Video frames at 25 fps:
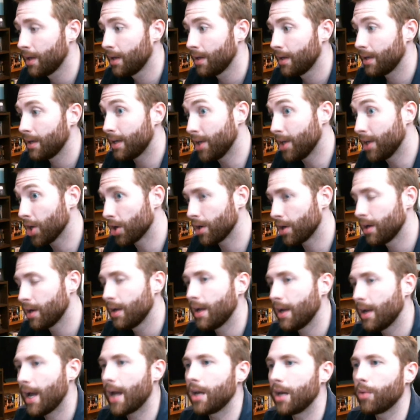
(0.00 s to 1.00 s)
Here,
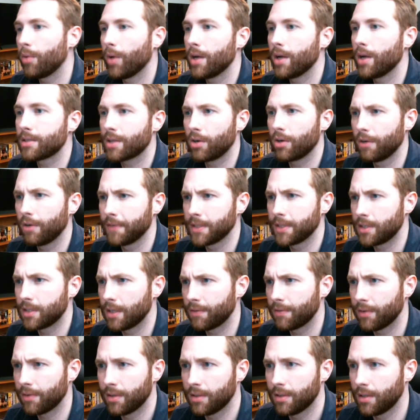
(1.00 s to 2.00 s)
anyways, I don't know if it's
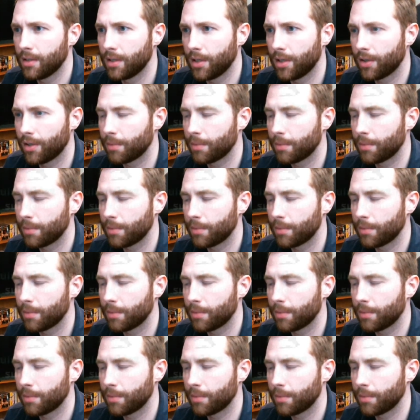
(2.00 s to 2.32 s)
different in other